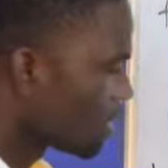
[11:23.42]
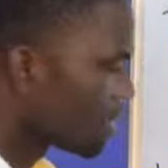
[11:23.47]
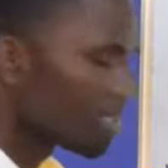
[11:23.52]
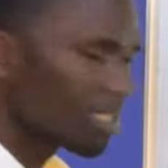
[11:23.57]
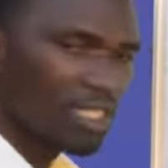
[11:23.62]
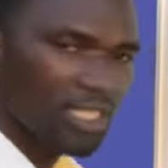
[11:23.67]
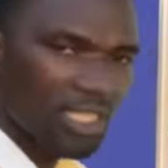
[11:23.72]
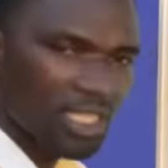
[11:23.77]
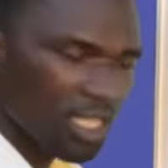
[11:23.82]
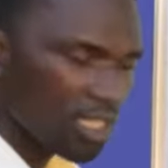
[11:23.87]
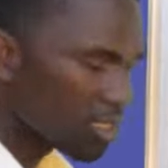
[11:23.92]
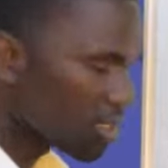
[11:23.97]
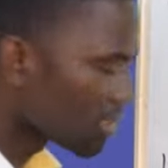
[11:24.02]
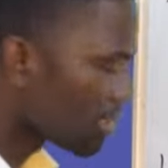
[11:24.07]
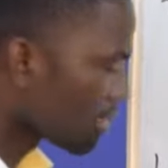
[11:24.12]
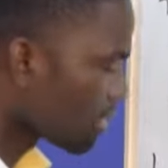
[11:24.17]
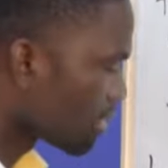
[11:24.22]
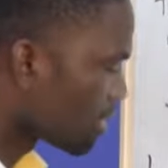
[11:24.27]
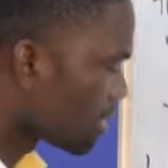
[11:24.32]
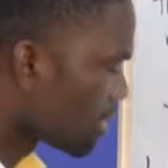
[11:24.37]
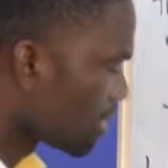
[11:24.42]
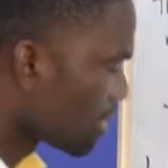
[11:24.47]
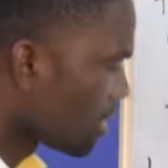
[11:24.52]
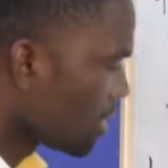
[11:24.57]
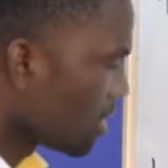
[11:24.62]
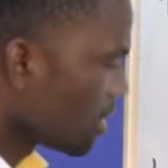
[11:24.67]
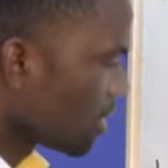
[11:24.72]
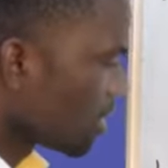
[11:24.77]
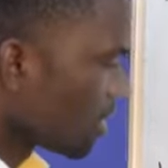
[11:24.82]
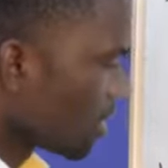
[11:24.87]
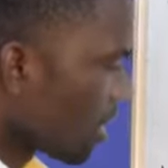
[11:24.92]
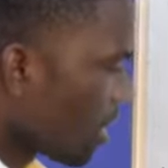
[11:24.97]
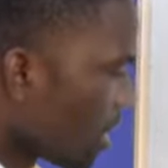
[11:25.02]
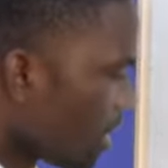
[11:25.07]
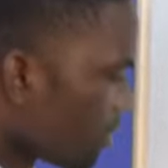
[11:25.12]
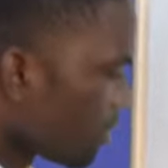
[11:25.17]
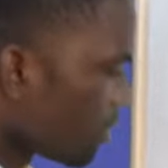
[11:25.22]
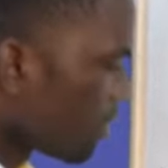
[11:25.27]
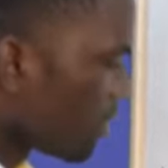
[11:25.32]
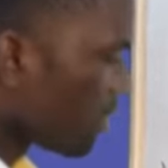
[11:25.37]
the chance that
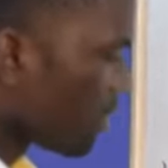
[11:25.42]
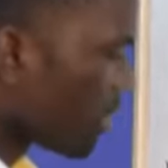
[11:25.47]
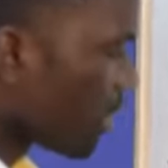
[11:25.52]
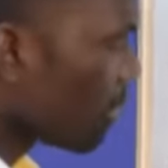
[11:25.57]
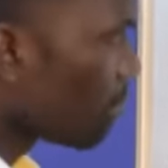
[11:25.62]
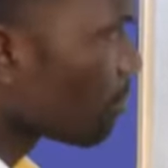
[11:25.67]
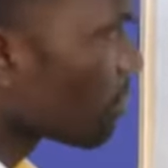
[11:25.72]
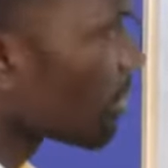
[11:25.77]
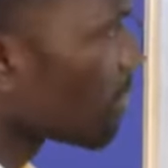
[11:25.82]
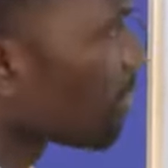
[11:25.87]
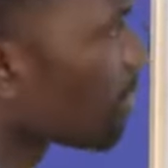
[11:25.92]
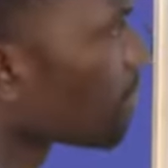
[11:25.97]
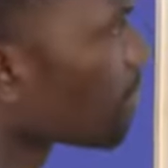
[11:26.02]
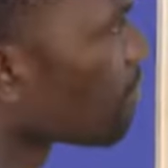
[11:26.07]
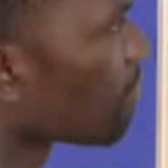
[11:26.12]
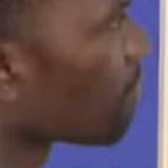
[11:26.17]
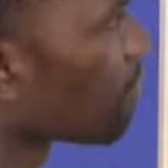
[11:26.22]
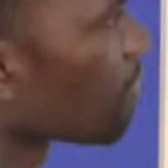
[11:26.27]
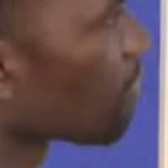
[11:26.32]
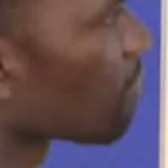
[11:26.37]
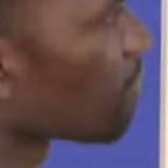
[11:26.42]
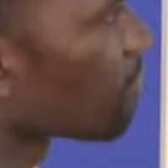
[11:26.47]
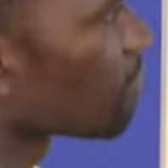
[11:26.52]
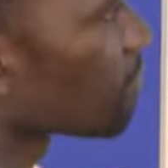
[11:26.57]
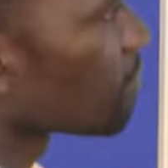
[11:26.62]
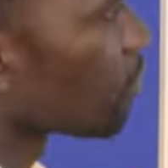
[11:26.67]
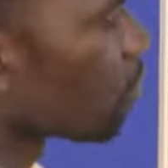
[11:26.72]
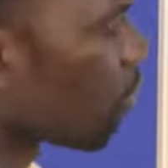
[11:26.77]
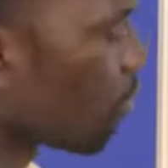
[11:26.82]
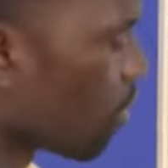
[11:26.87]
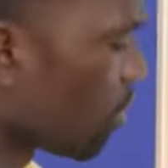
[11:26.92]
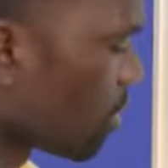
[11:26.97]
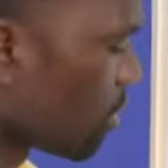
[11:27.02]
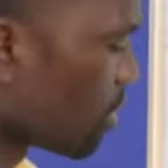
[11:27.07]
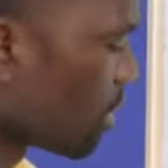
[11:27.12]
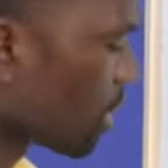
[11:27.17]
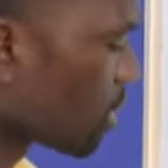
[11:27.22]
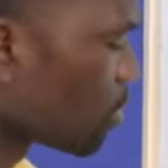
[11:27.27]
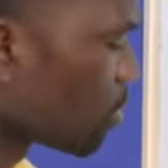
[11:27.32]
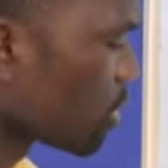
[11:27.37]
the number
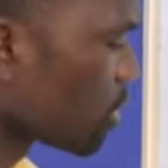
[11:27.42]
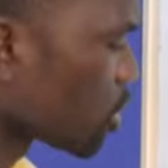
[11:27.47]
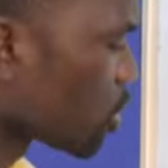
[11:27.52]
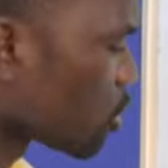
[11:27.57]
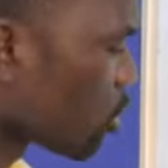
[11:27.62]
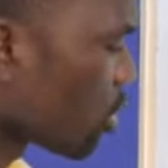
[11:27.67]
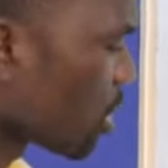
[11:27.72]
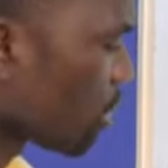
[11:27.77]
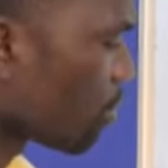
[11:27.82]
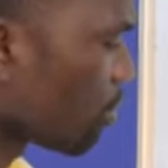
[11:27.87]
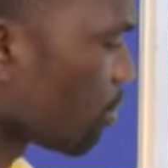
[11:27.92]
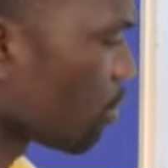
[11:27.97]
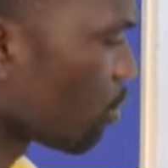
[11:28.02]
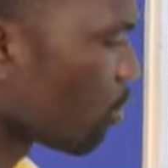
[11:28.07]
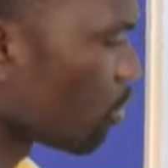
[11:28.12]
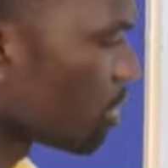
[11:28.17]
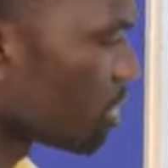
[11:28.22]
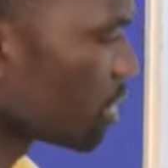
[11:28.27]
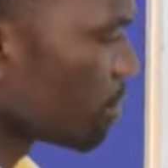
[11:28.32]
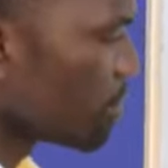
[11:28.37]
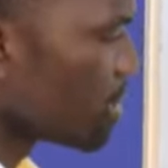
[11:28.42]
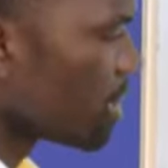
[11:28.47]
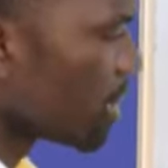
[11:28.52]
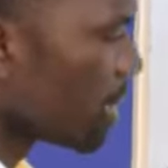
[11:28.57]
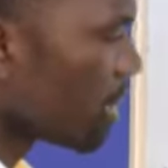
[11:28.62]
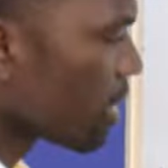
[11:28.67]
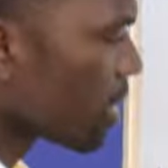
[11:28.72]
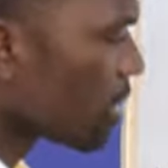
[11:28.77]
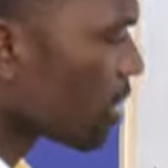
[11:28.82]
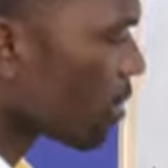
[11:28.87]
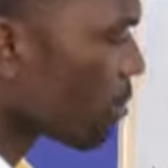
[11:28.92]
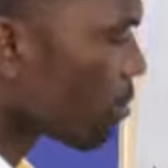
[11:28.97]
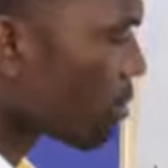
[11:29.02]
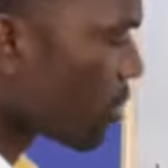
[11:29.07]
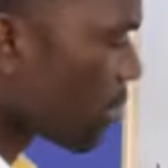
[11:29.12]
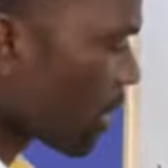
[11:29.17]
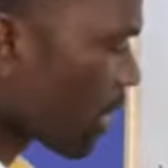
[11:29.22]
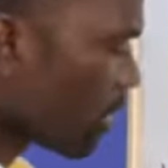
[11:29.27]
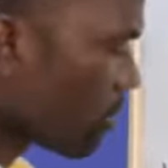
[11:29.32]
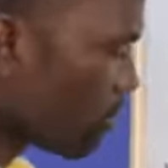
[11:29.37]
that will show up will be either
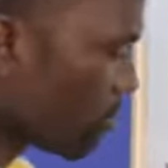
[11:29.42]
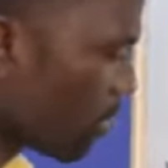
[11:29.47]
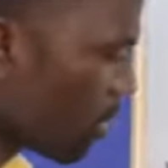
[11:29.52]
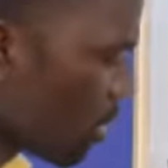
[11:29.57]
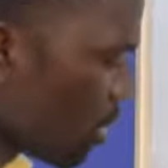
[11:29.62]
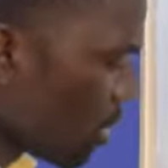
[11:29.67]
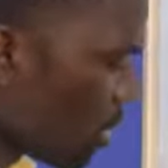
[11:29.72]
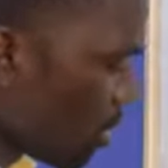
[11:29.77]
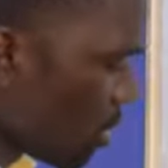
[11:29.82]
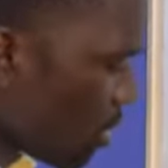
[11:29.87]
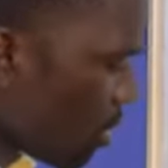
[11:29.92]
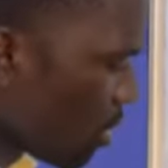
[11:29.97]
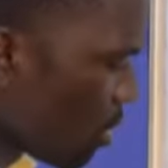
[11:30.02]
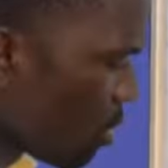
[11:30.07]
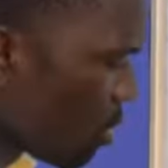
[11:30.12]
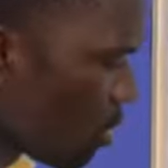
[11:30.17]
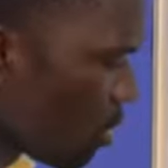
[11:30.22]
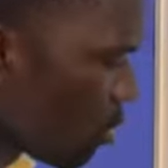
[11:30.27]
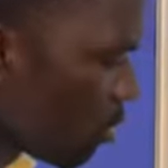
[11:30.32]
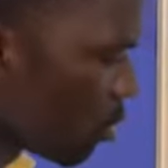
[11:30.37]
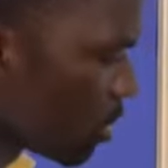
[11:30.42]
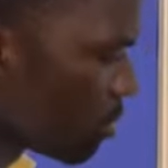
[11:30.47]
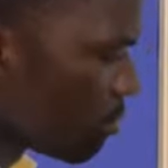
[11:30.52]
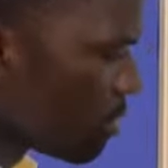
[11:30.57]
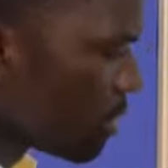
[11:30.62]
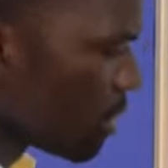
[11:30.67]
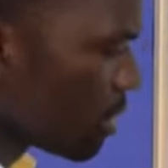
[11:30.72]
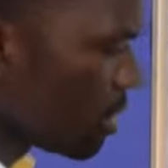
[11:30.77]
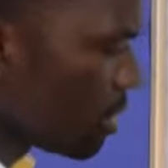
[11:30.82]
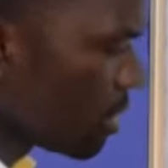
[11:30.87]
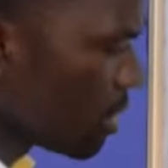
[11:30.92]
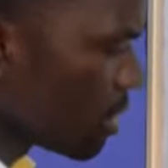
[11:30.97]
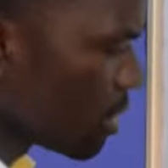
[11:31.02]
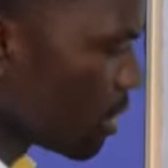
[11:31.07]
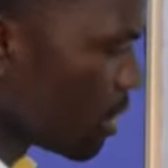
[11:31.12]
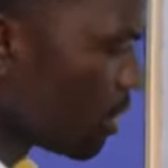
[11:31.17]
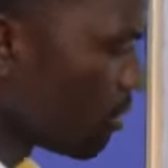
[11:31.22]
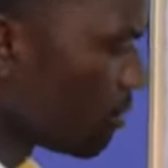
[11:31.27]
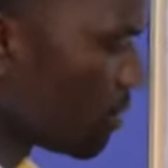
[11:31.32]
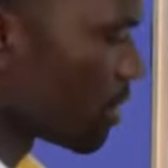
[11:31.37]
prime or will be
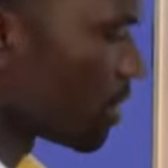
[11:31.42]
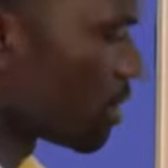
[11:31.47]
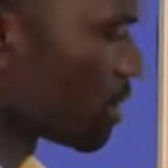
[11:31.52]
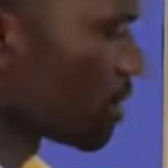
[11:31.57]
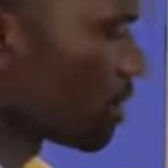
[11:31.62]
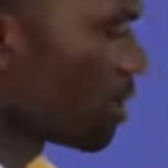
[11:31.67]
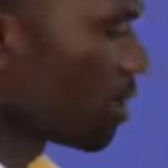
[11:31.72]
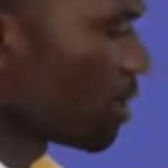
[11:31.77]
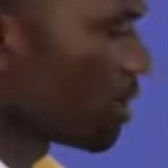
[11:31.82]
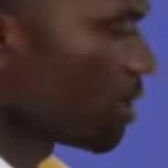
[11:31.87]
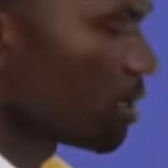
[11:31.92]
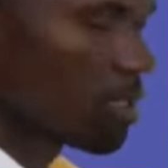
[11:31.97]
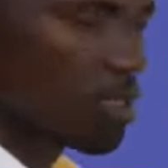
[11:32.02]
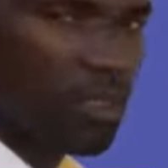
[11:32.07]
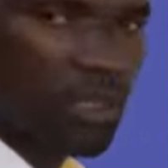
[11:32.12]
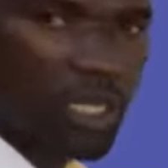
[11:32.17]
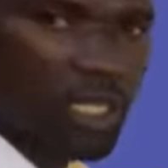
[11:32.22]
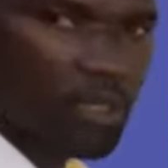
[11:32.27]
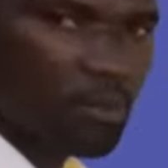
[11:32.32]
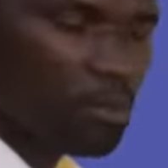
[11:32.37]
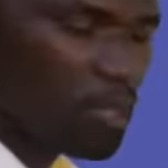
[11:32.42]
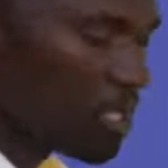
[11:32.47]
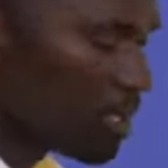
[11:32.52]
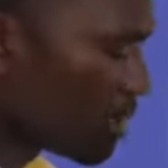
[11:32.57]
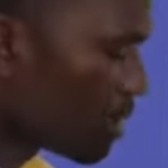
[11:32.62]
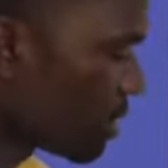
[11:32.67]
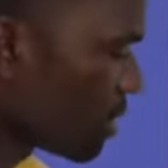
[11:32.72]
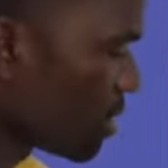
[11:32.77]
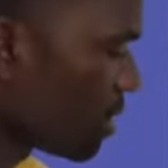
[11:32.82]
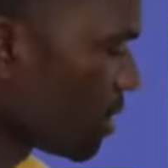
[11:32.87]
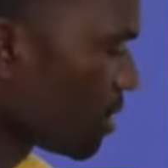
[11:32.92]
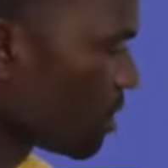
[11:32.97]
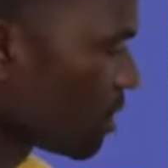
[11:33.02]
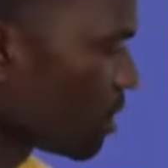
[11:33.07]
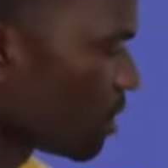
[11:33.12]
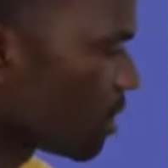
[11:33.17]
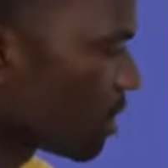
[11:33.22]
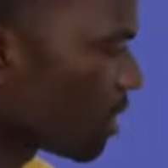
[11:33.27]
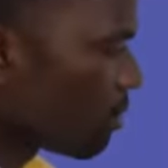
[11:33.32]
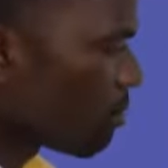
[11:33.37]
even. That means
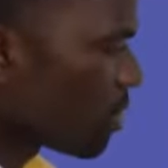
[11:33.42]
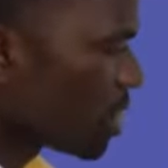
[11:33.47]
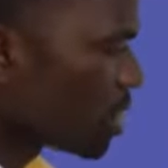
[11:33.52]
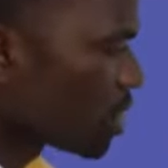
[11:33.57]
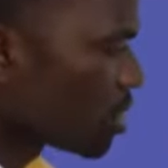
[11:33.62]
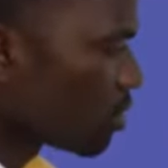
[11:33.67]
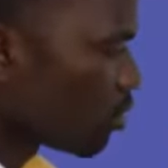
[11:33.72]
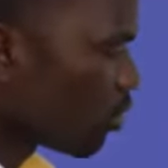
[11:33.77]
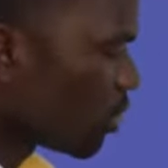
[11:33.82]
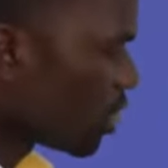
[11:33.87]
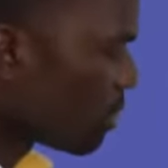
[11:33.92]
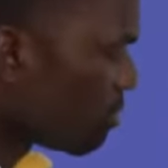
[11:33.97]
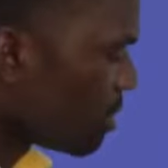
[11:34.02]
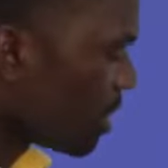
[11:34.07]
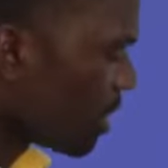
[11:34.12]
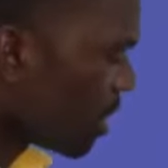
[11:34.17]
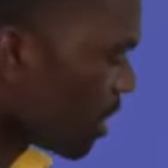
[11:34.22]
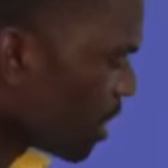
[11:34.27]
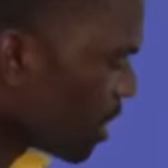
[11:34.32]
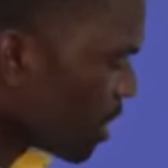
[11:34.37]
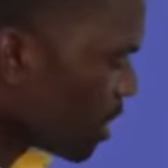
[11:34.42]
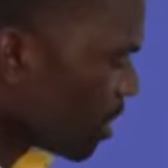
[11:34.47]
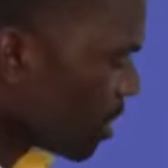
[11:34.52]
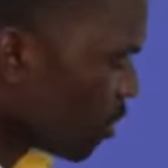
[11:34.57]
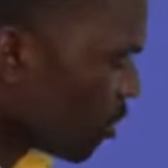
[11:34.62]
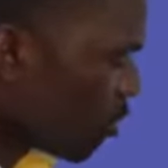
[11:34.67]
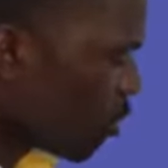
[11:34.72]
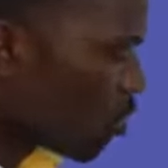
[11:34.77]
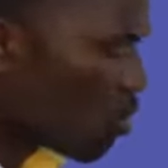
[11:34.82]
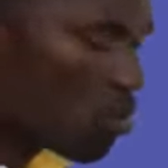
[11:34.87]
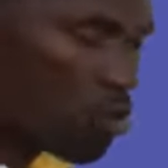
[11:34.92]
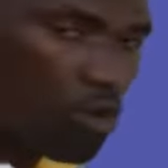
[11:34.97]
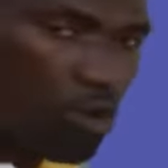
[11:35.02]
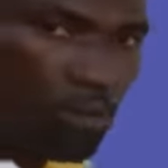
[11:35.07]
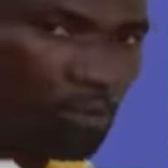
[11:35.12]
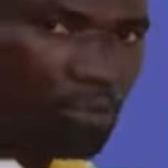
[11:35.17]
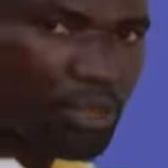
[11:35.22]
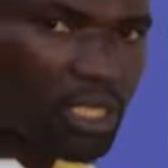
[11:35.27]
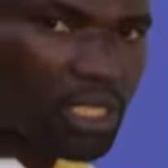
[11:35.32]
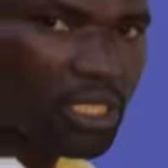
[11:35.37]
the numbers will be A or
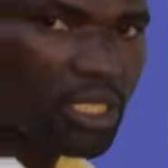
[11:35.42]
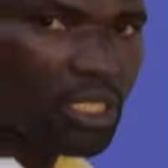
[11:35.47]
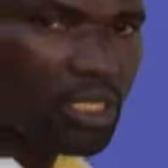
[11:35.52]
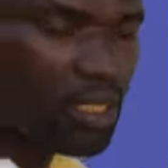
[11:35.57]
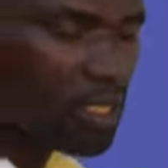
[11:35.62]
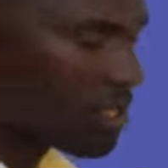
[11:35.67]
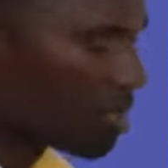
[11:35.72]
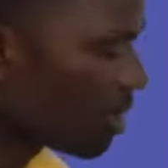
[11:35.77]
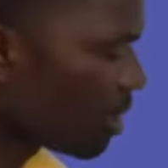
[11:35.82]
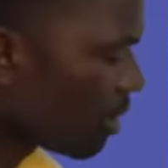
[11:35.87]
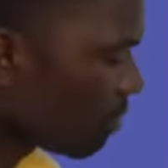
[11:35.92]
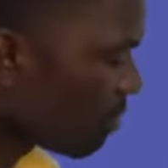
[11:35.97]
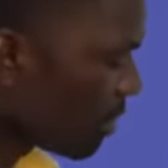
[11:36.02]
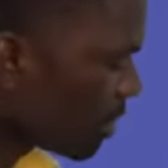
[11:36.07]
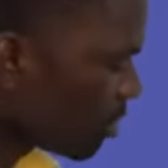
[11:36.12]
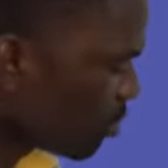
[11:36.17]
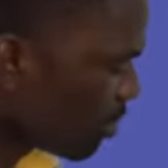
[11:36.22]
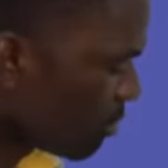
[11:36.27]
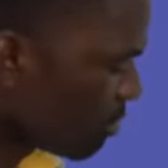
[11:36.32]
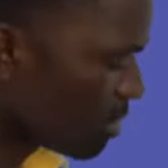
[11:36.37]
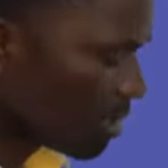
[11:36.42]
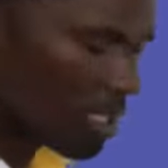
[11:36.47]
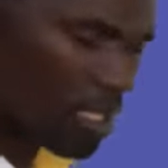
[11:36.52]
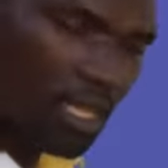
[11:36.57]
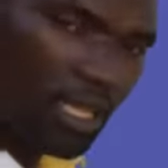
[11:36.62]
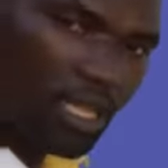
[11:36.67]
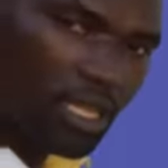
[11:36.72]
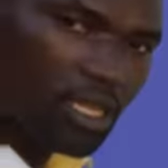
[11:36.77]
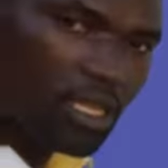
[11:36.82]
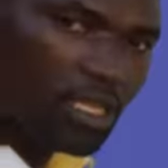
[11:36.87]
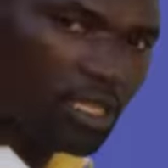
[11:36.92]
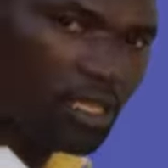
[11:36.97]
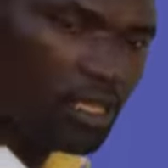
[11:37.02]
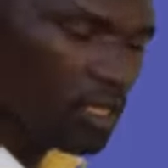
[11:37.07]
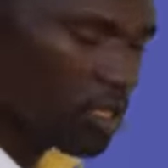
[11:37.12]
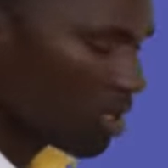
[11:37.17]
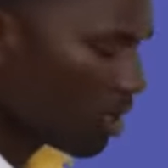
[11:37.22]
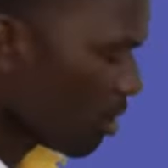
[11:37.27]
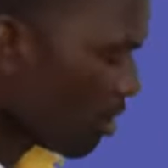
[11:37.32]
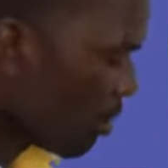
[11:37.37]
B. The numbers will be A
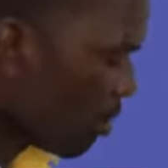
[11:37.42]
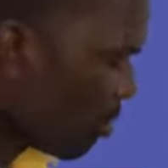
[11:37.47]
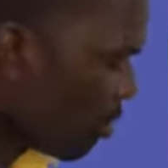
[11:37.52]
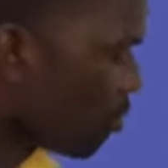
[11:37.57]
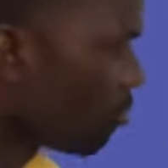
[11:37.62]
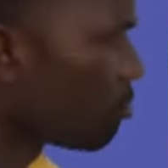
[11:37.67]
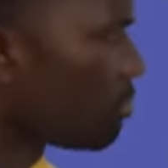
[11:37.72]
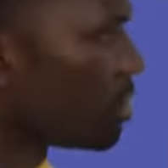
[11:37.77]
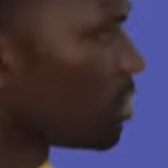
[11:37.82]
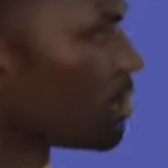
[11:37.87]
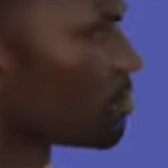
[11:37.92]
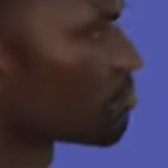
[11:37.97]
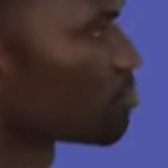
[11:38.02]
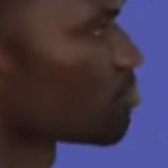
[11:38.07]
or B.